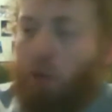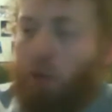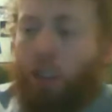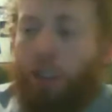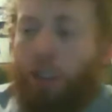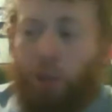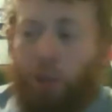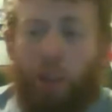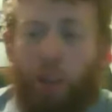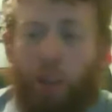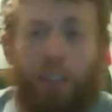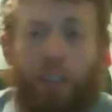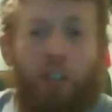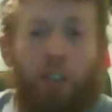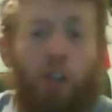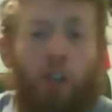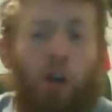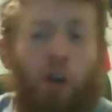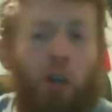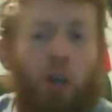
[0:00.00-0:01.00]
as well as
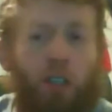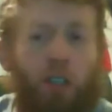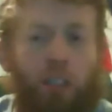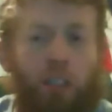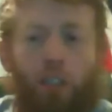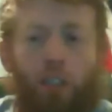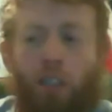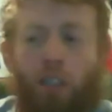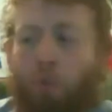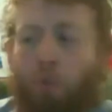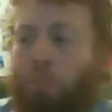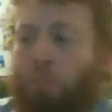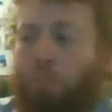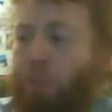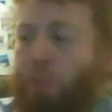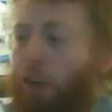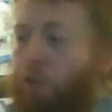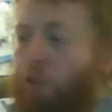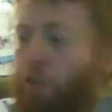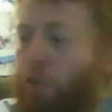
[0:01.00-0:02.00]
coats the
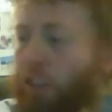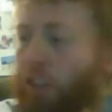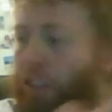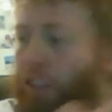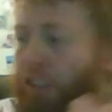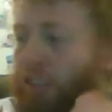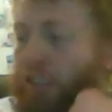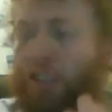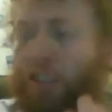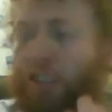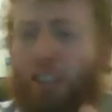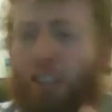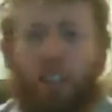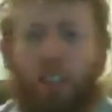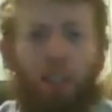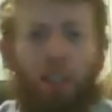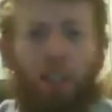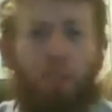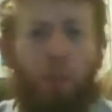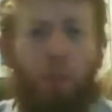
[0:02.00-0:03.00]
mouth and
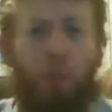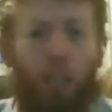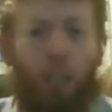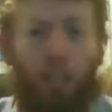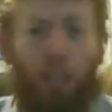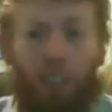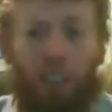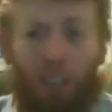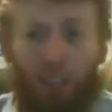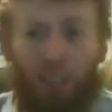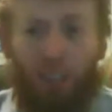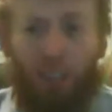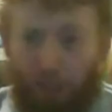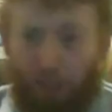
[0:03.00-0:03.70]
the body is